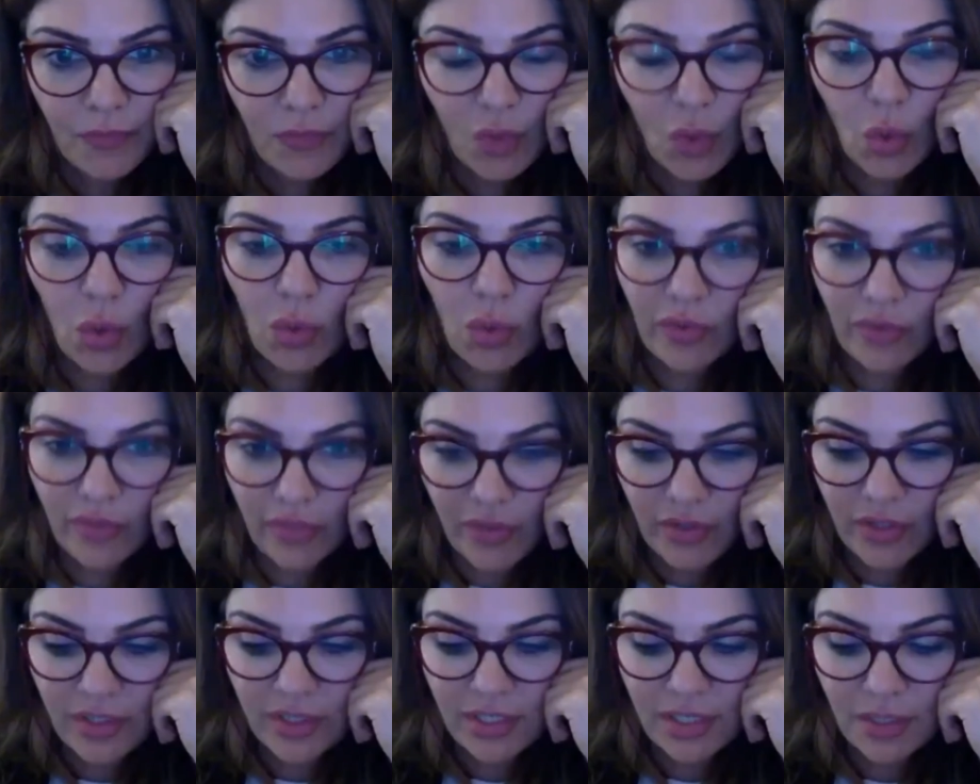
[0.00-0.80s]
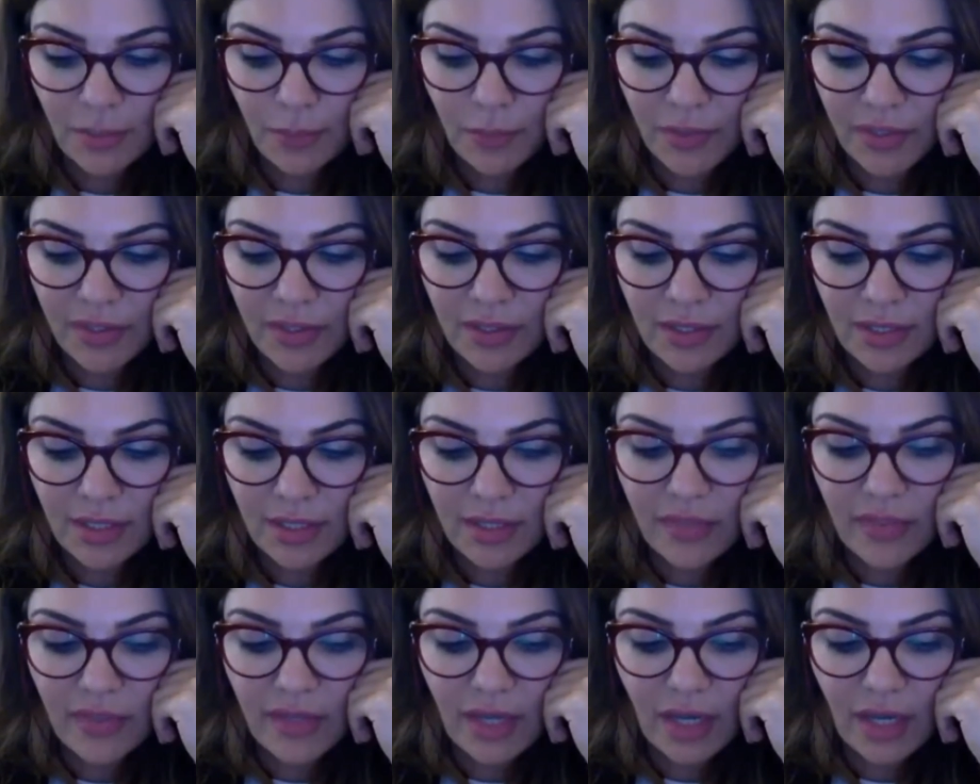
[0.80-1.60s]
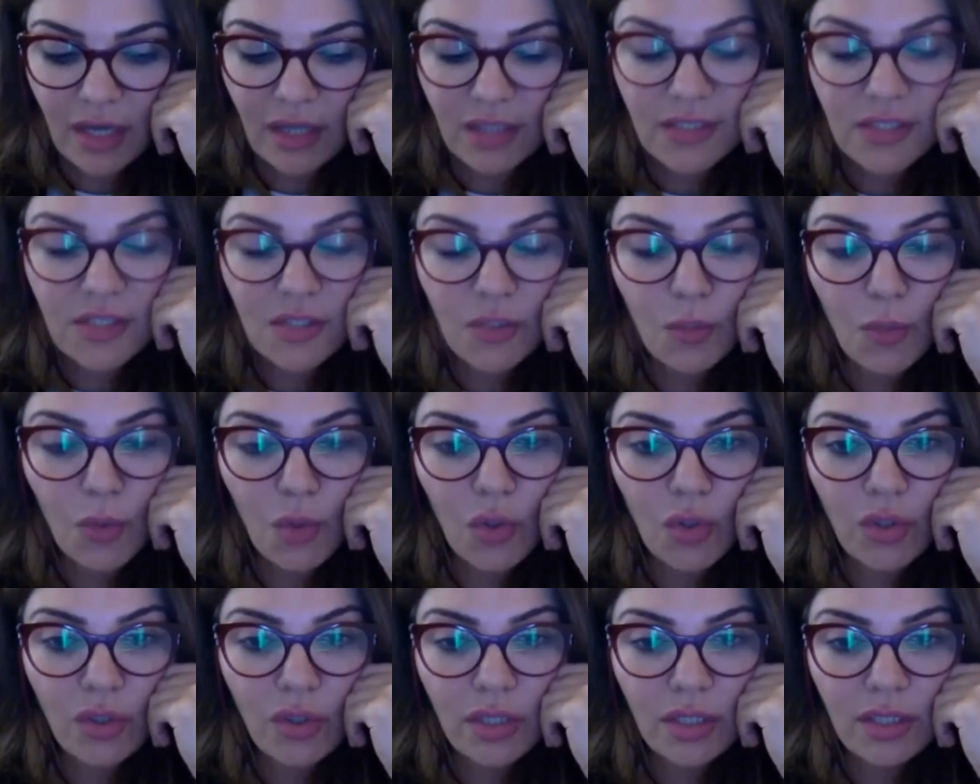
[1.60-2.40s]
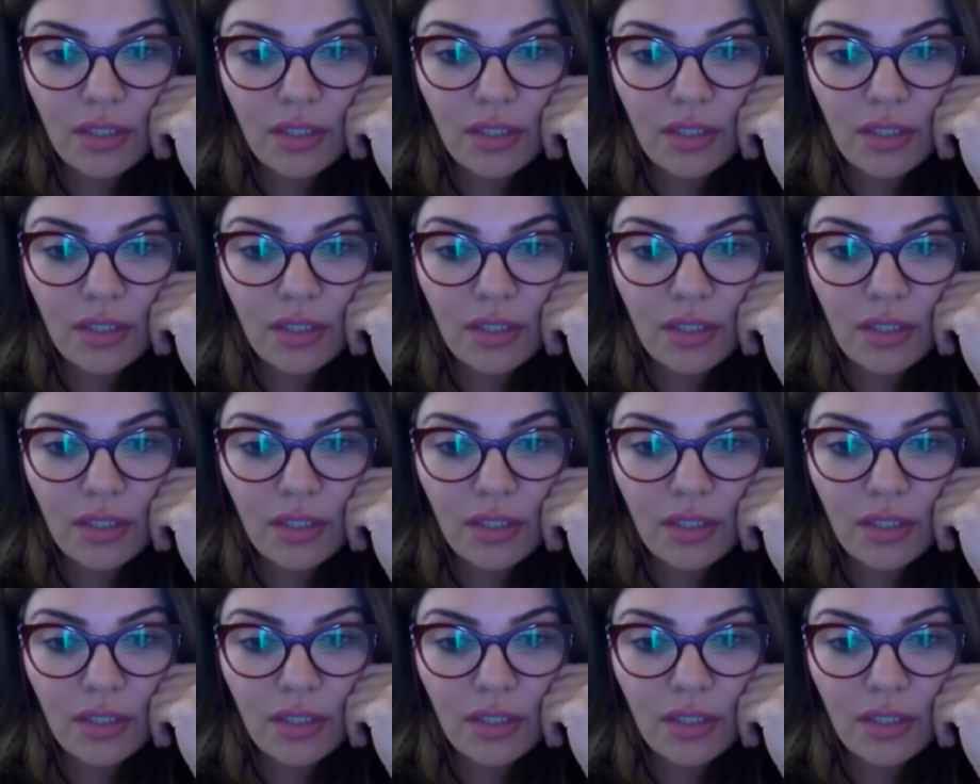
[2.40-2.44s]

all the 30 but they ask more